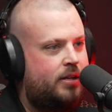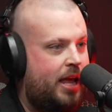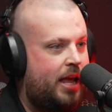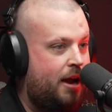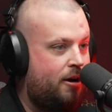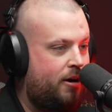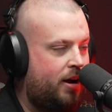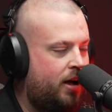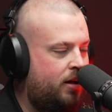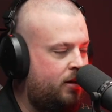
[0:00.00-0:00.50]

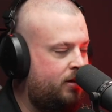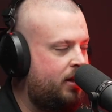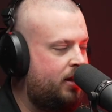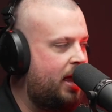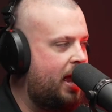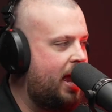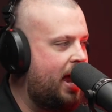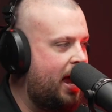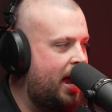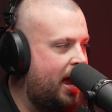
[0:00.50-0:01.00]
area
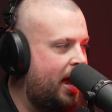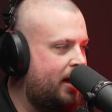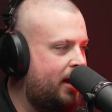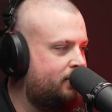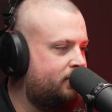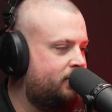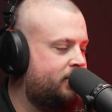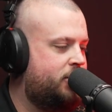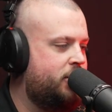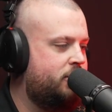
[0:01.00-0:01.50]

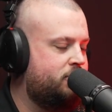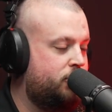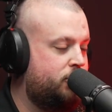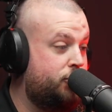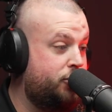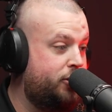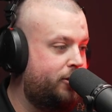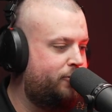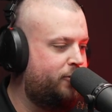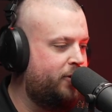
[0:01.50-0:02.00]
in terms of
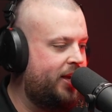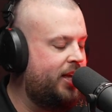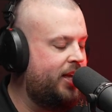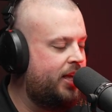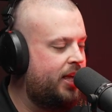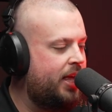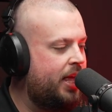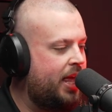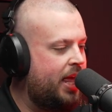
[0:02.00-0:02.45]
junior footy.